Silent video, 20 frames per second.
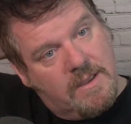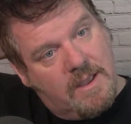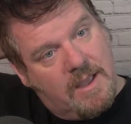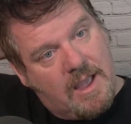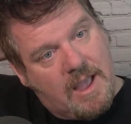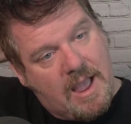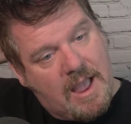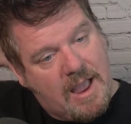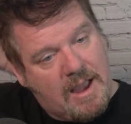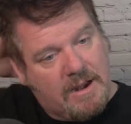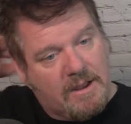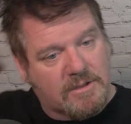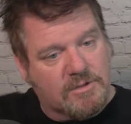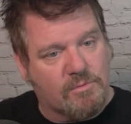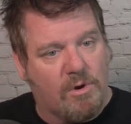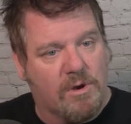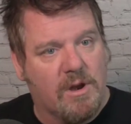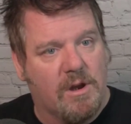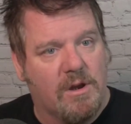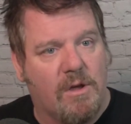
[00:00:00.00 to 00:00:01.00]
and I was
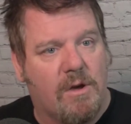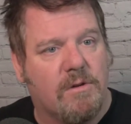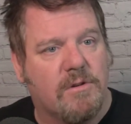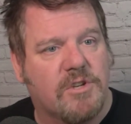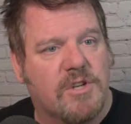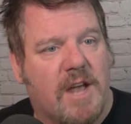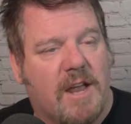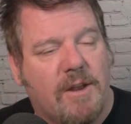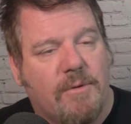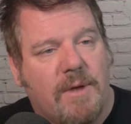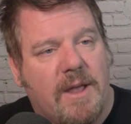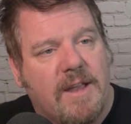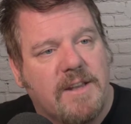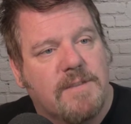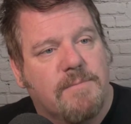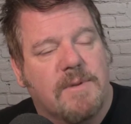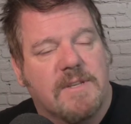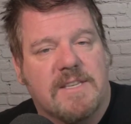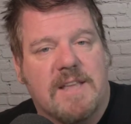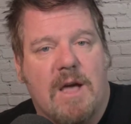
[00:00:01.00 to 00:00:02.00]
walking along, chatting away to
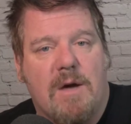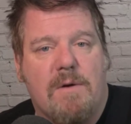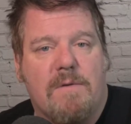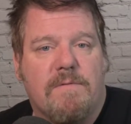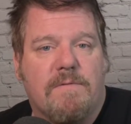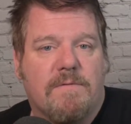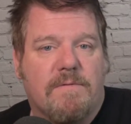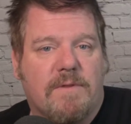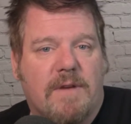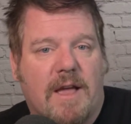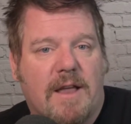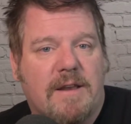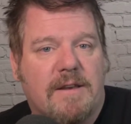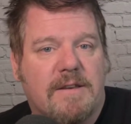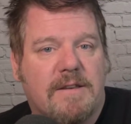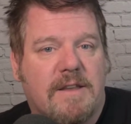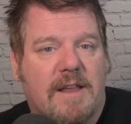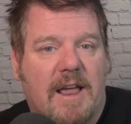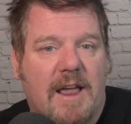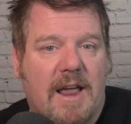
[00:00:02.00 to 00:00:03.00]
myself,
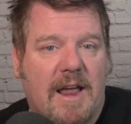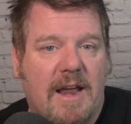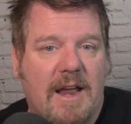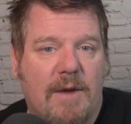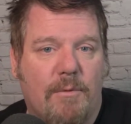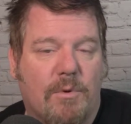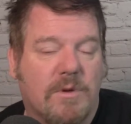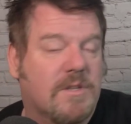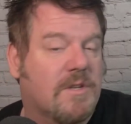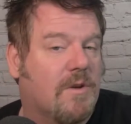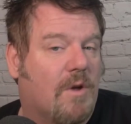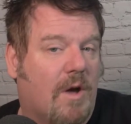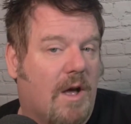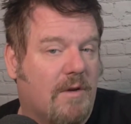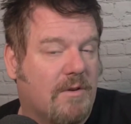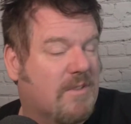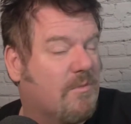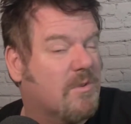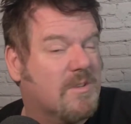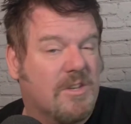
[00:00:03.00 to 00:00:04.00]
and I
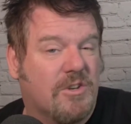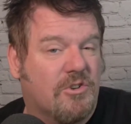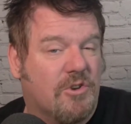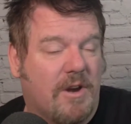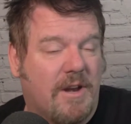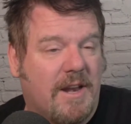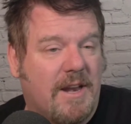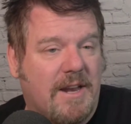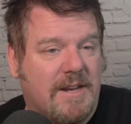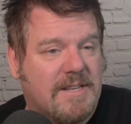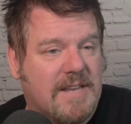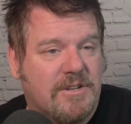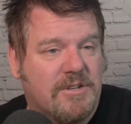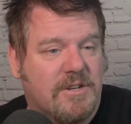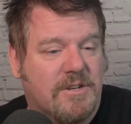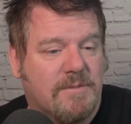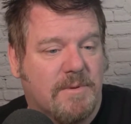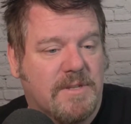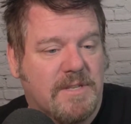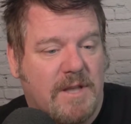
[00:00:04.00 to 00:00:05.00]
wasn't drawing any
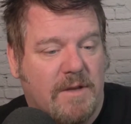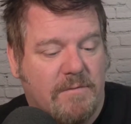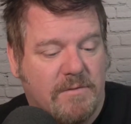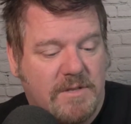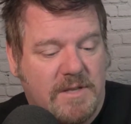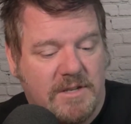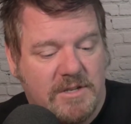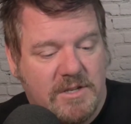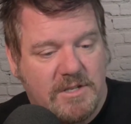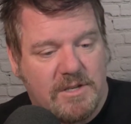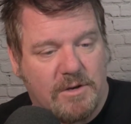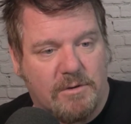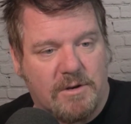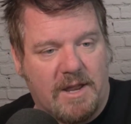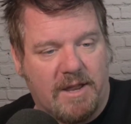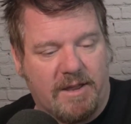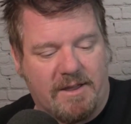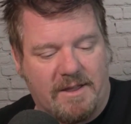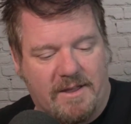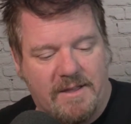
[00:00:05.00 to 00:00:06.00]
attention to myself because it just looked
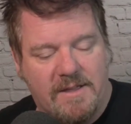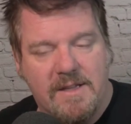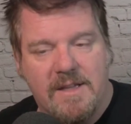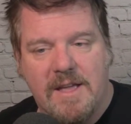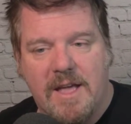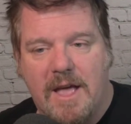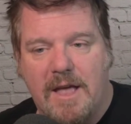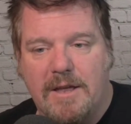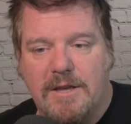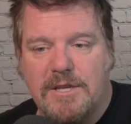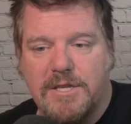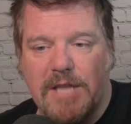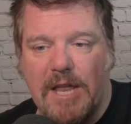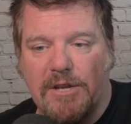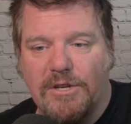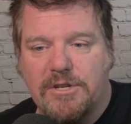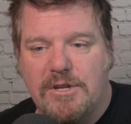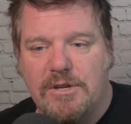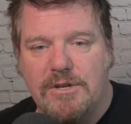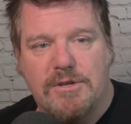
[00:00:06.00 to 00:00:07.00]
like an
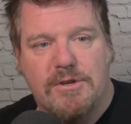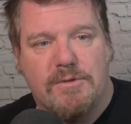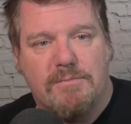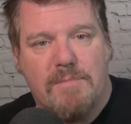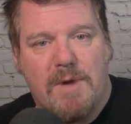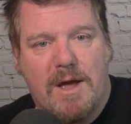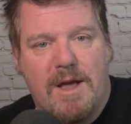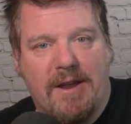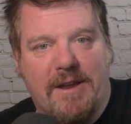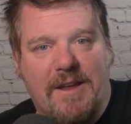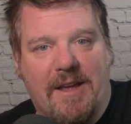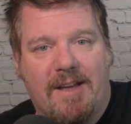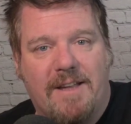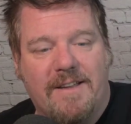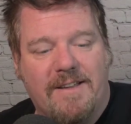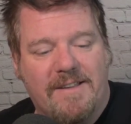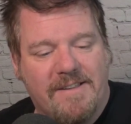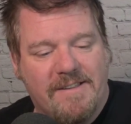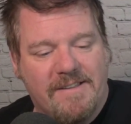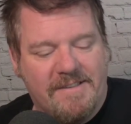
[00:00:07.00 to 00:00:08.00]
extension to my
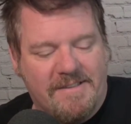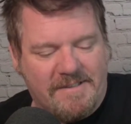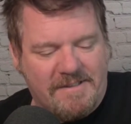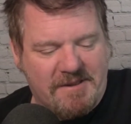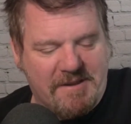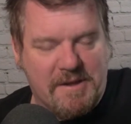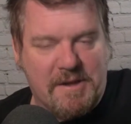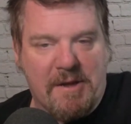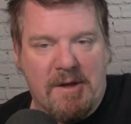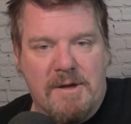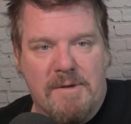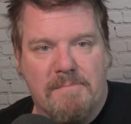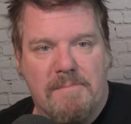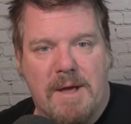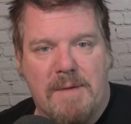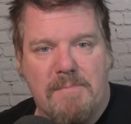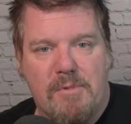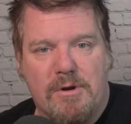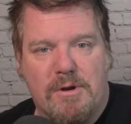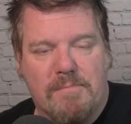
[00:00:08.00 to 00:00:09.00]

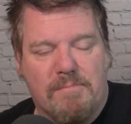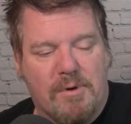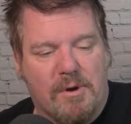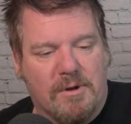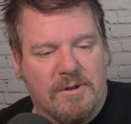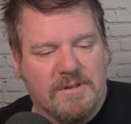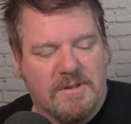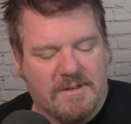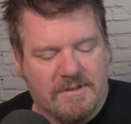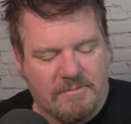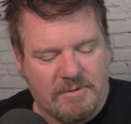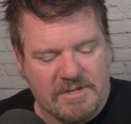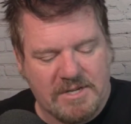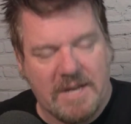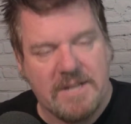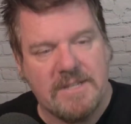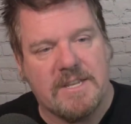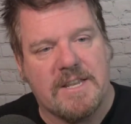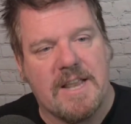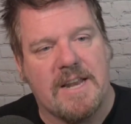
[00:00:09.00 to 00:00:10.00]
my monopod. Which,
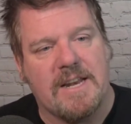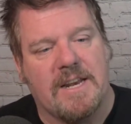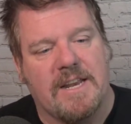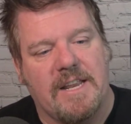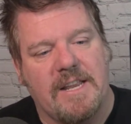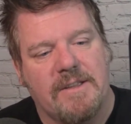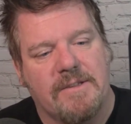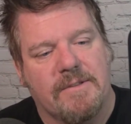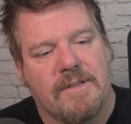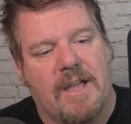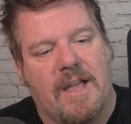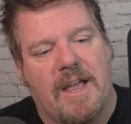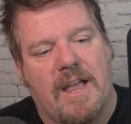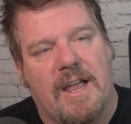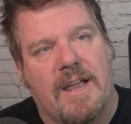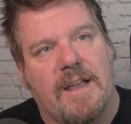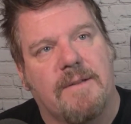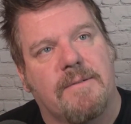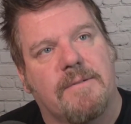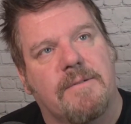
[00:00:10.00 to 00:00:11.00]
incidentally,
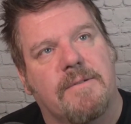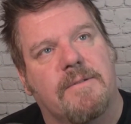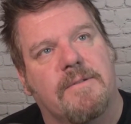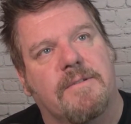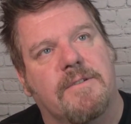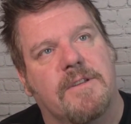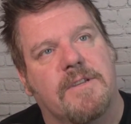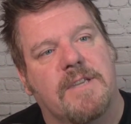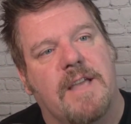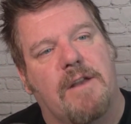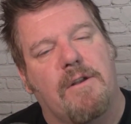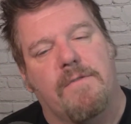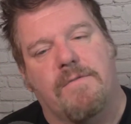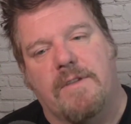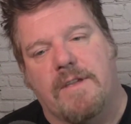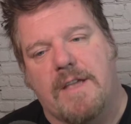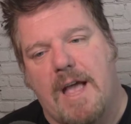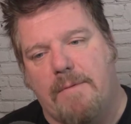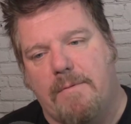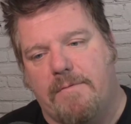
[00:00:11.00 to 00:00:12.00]
just getting off
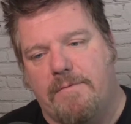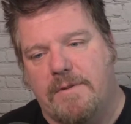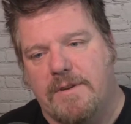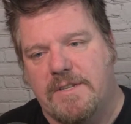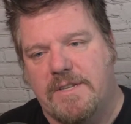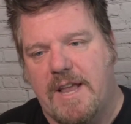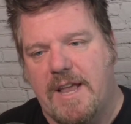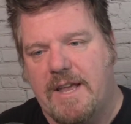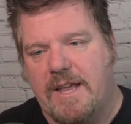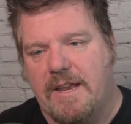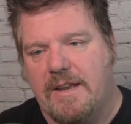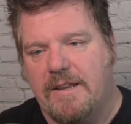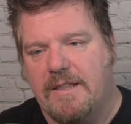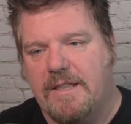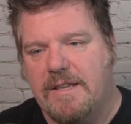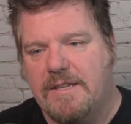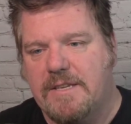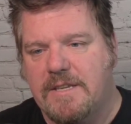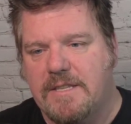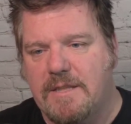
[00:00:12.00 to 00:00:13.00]
the camera for a second,
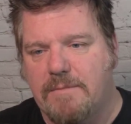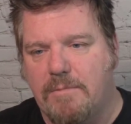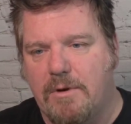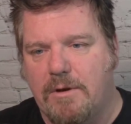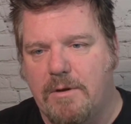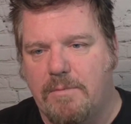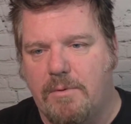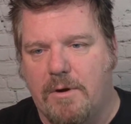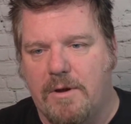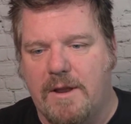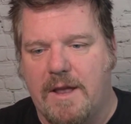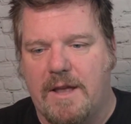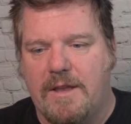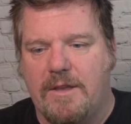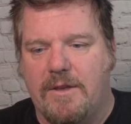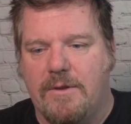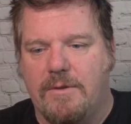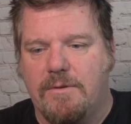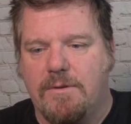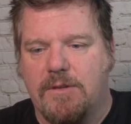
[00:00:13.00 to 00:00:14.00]
this is the monopod I
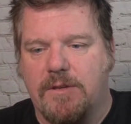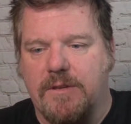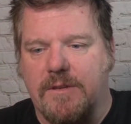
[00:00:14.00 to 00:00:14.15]
use.